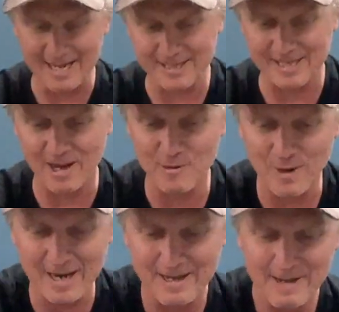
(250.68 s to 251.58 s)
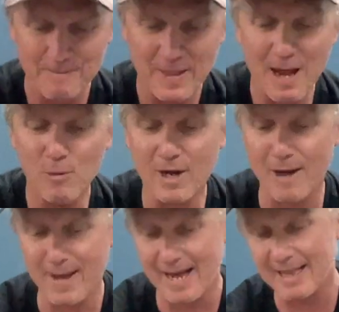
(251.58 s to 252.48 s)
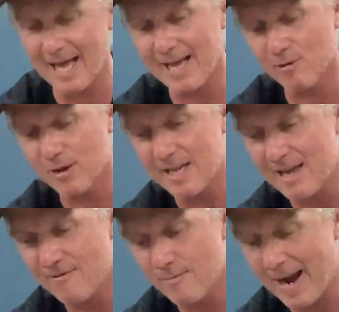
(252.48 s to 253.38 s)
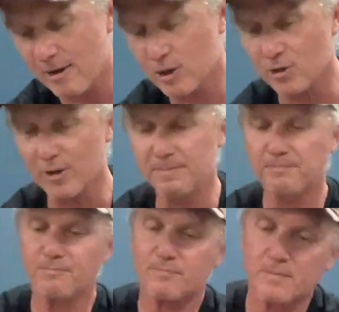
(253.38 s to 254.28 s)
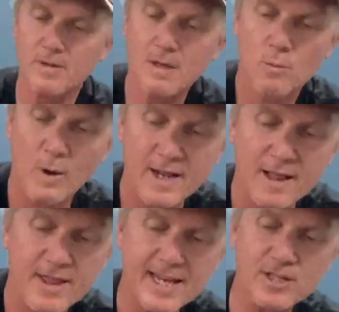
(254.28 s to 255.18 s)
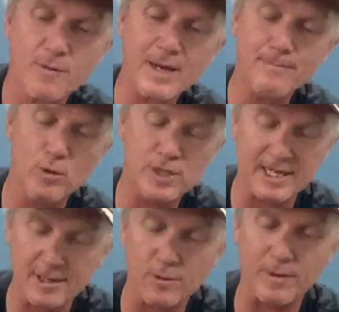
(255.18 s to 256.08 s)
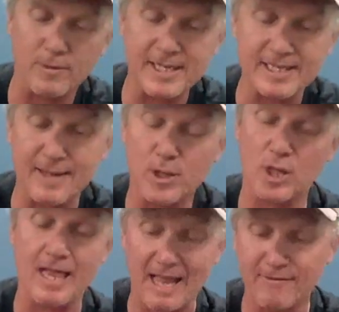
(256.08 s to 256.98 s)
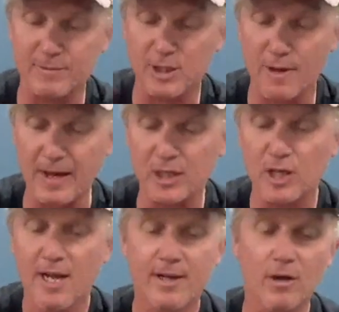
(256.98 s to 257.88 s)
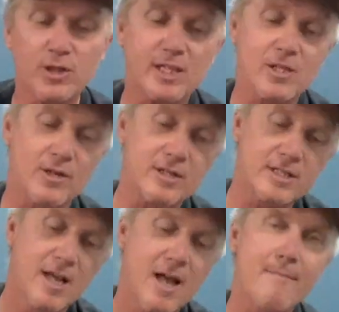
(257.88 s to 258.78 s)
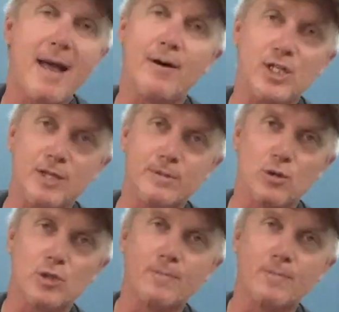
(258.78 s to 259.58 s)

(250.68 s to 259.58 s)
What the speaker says: so they will come out later in the year for Barra Tour. One of the things I've been pushing a little bit recently because I love them so much, not just because Maui Gym's a good